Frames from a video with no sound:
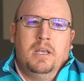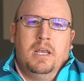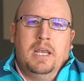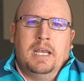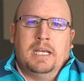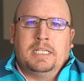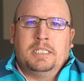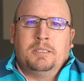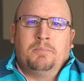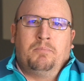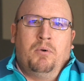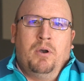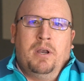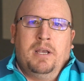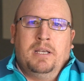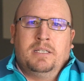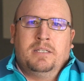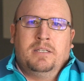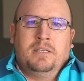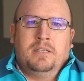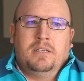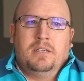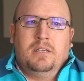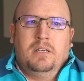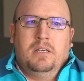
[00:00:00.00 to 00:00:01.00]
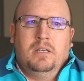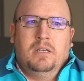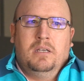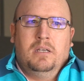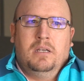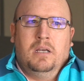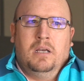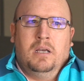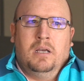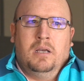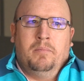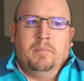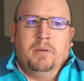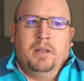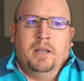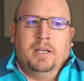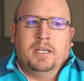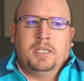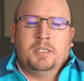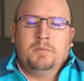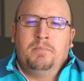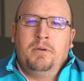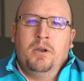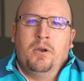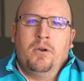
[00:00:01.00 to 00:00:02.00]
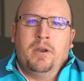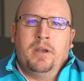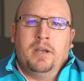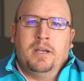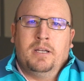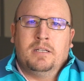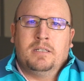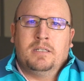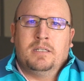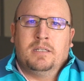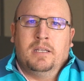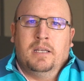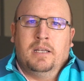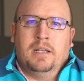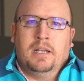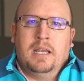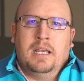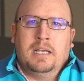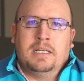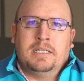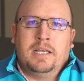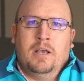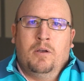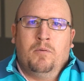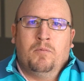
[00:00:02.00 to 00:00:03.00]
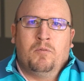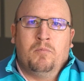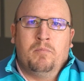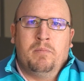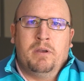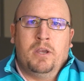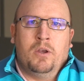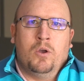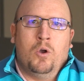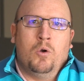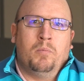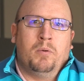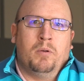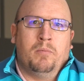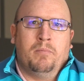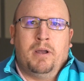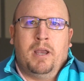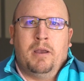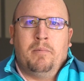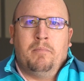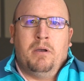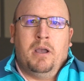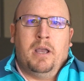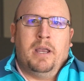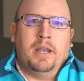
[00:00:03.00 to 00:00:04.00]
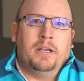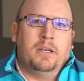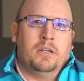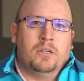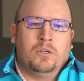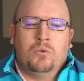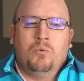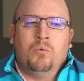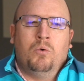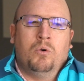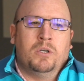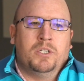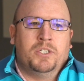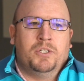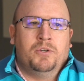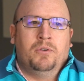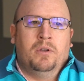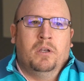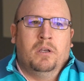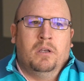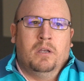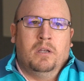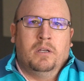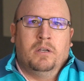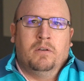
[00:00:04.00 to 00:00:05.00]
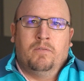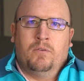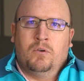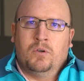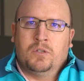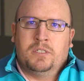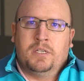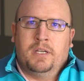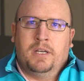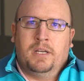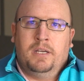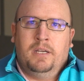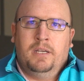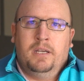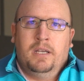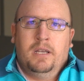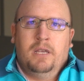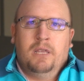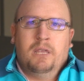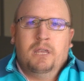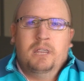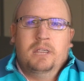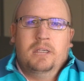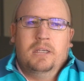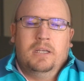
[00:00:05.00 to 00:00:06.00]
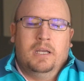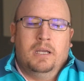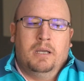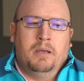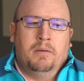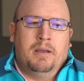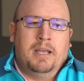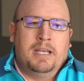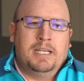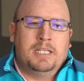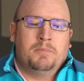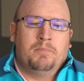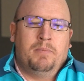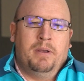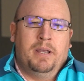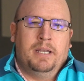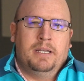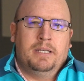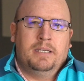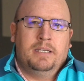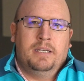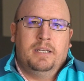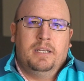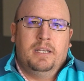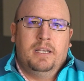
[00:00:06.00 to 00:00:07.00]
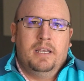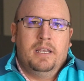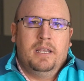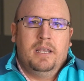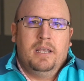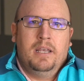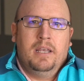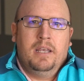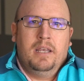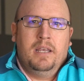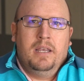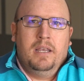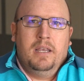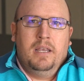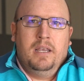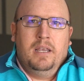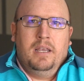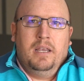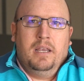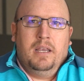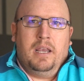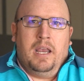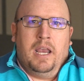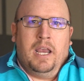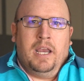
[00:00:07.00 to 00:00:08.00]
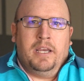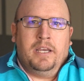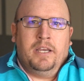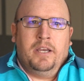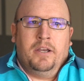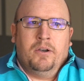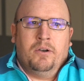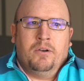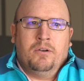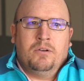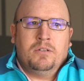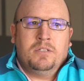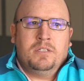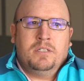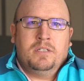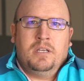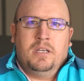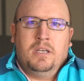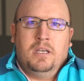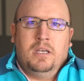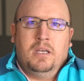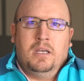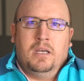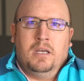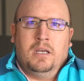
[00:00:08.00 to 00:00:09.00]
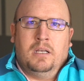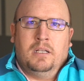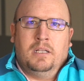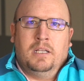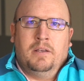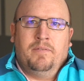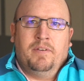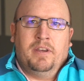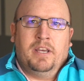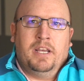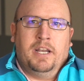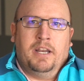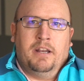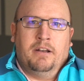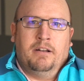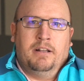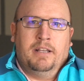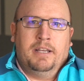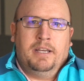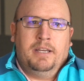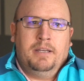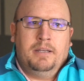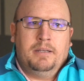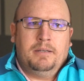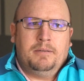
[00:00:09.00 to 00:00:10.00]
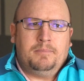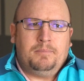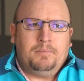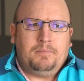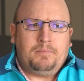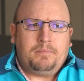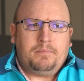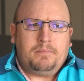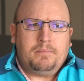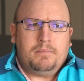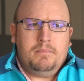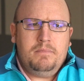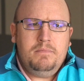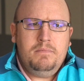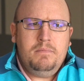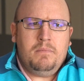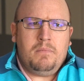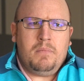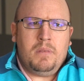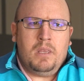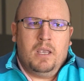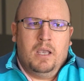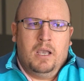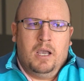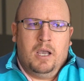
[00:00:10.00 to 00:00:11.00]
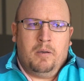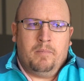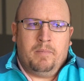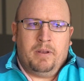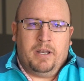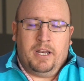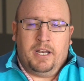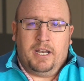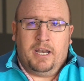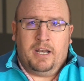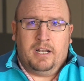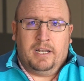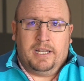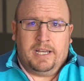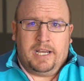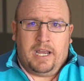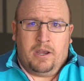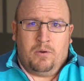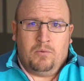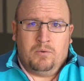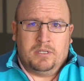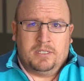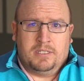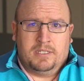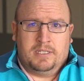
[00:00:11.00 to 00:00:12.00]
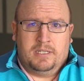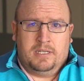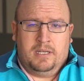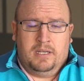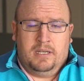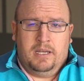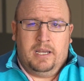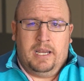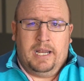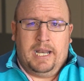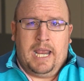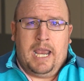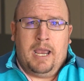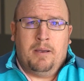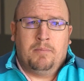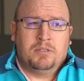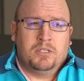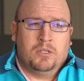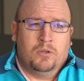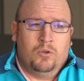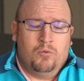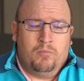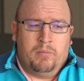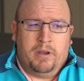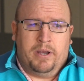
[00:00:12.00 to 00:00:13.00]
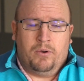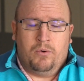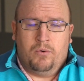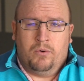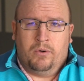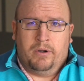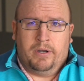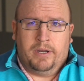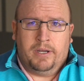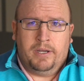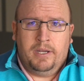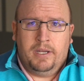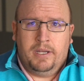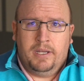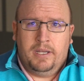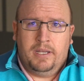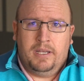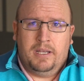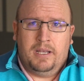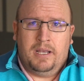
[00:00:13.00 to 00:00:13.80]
express an experience that has helped me open my mind towards diversity. I spent 8 years living in Italy. And in Italy, I was an absolute minority,